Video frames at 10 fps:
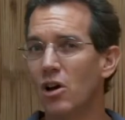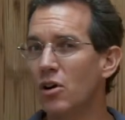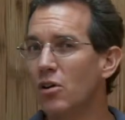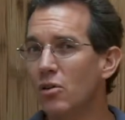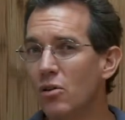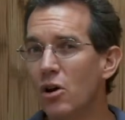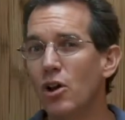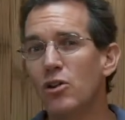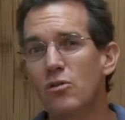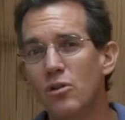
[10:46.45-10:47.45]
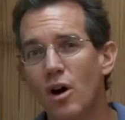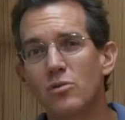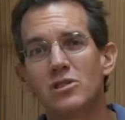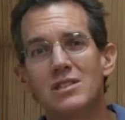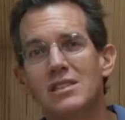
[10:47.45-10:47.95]
who you
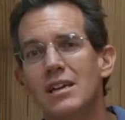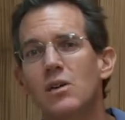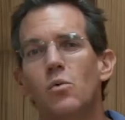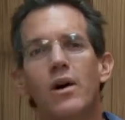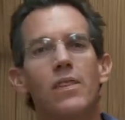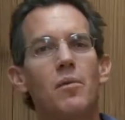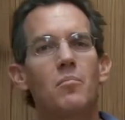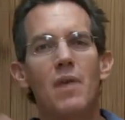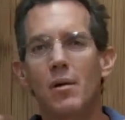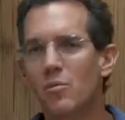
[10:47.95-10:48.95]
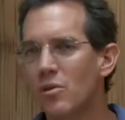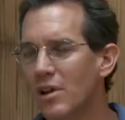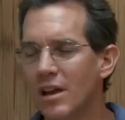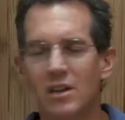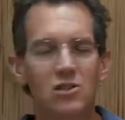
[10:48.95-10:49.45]
go see when the
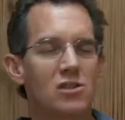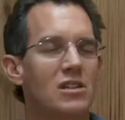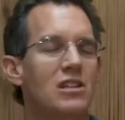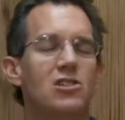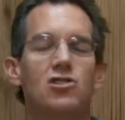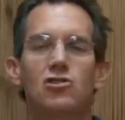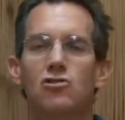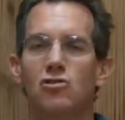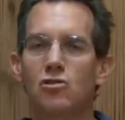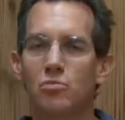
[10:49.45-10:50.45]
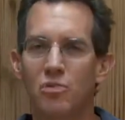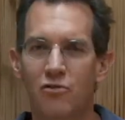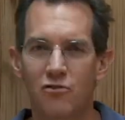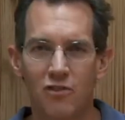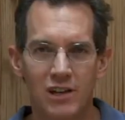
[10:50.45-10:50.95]
memory just gets super
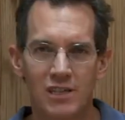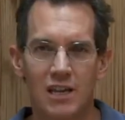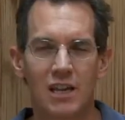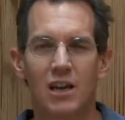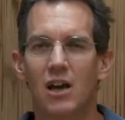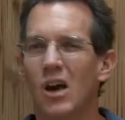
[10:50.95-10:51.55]
fuzzy,